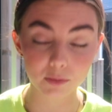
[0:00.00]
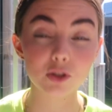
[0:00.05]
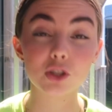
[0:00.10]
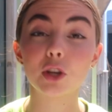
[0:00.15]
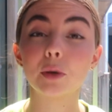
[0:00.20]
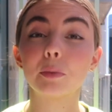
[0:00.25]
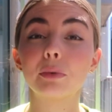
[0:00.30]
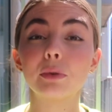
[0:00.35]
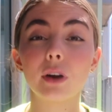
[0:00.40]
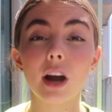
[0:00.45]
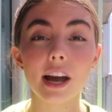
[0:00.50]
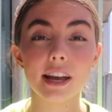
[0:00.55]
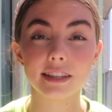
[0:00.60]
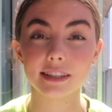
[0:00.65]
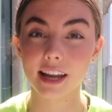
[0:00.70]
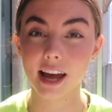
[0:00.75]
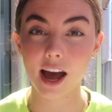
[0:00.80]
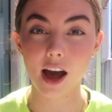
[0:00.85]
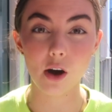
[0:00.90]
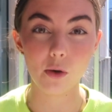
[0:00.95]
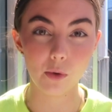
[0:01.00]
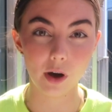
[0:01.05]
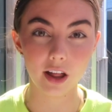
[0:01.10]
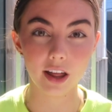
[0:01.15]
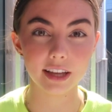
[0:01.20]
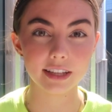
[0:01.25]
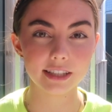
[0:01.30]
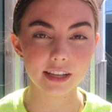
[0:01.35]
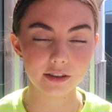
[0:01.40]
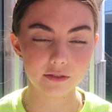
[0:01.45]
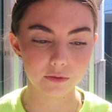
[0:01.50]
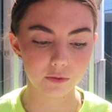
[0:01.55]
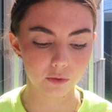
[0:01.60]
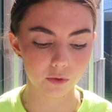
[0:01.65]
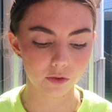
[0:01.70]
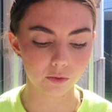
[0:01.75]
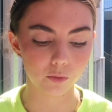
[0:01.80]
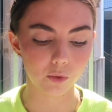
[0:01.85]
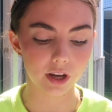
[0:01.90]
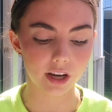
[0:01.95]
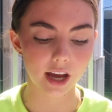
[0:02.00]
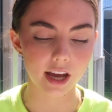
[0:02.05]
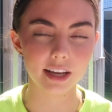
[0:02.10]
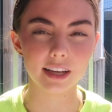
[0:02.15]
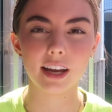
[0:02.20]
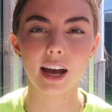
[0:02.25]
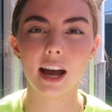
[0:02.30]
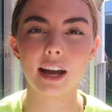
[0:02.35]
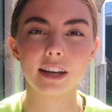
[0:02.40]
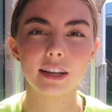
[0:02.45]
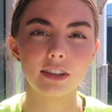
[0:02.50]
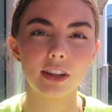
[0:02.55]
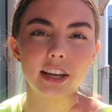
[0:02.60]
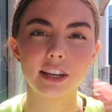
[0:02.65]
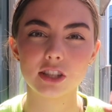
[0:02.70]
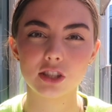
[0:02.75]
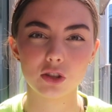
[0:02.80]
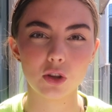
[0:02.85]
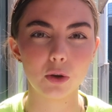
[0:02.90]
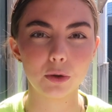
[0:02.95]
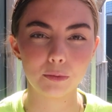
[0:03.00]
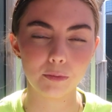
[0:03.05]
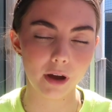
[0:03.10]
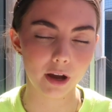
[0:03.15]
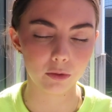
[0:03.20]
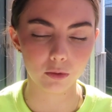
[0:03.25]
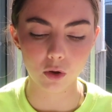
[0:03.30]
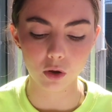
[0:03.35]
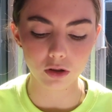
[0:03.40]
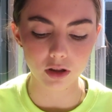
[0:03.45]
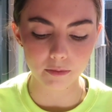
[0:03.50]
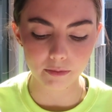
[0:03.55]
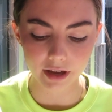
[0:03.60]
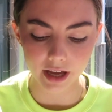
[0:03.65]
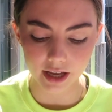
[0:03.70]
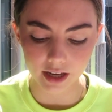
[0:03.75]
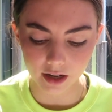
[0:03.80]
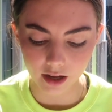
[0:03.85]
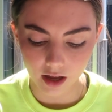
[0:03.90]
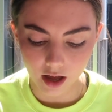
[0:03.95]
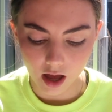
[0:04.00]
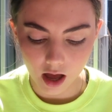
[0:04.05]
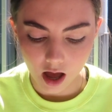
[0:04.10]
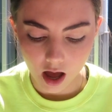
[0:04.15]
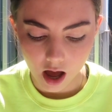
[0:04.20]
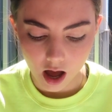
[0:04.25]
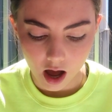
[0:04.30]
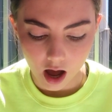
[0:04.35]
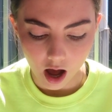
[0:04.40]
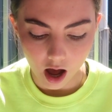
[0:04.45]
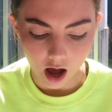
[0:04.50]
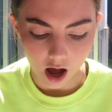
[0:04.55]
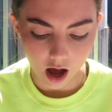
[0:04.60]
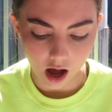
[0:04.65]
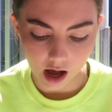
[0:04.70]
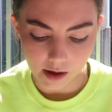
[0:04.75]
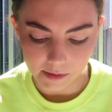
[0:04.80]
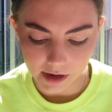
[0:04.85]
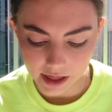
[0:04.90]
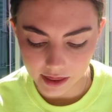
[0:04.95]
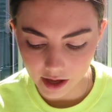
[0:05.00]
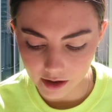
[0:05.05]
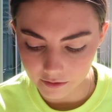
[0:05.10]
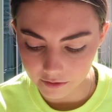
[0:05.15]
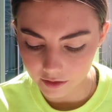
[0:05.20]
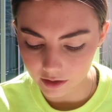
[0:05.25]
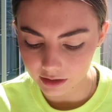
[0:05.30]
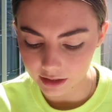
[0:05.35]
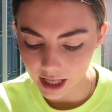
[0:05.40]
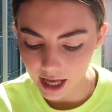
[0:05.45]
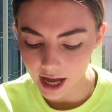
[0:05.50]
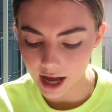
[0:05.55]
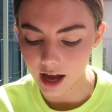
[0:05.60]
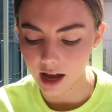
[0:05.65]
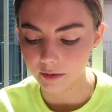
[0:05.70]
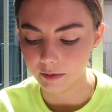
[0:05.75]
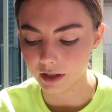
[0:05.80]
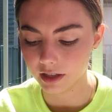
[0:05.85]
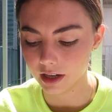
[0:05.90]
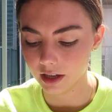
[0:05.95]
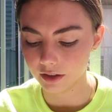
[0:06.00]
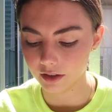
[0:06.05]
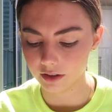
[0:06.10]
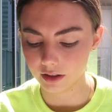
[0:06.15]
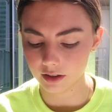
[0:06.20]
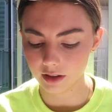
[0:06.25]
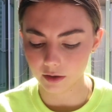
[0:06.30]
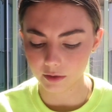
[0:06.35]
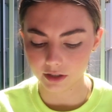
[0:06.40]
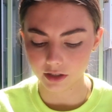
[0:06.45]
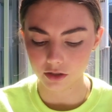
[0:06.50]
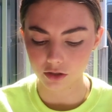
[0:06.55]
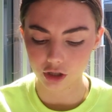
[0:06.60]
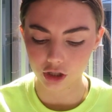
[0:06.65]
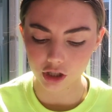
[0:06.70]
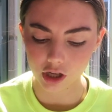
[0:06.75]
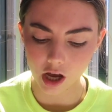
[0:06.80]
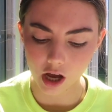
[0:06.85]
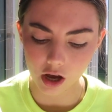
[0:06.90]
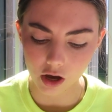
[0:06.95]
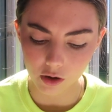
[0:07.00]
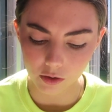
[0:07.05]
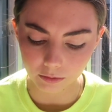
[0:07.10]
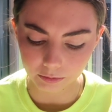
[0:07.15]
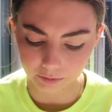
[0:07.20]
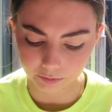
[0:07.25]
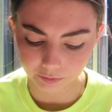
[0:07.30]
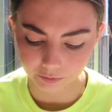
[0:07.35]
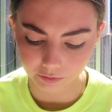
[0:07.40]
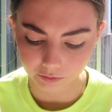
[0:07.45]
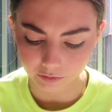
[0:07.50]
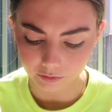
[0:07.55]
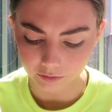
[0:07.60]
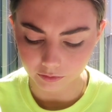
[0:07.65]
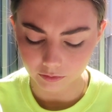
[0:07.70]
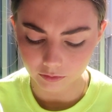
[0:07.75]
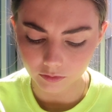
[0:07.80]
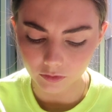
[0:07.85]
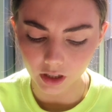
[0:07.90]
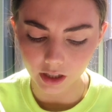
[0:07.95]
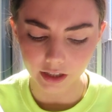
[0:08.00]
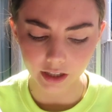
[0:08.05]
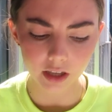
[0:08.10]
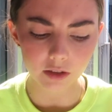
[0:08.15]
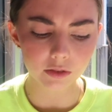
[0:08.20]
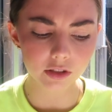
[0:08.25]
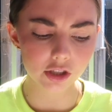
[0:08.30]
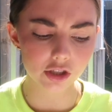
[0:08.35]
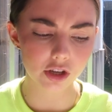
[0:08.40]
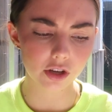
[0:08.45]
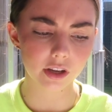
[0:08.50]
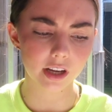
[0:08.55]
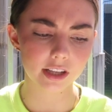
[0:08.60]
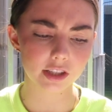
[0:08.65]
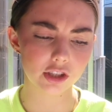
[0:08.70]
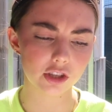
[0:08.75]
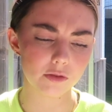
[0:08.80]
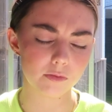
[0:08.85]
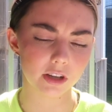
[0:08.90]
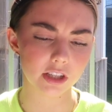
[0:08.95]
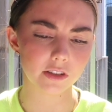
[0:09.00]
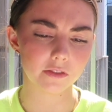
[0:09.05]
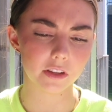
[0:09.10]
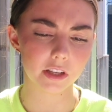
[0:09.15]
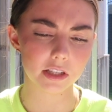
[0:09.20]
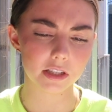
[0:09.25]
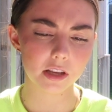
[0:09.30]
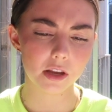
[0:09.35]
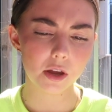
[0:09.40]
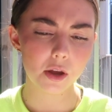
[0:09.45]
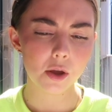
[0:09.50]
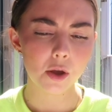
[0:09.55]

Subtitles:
surprised at how well I did when I kind of like slowed my roll a bit. And then for lab, another thing that we do, so can't really show you guys too much of this,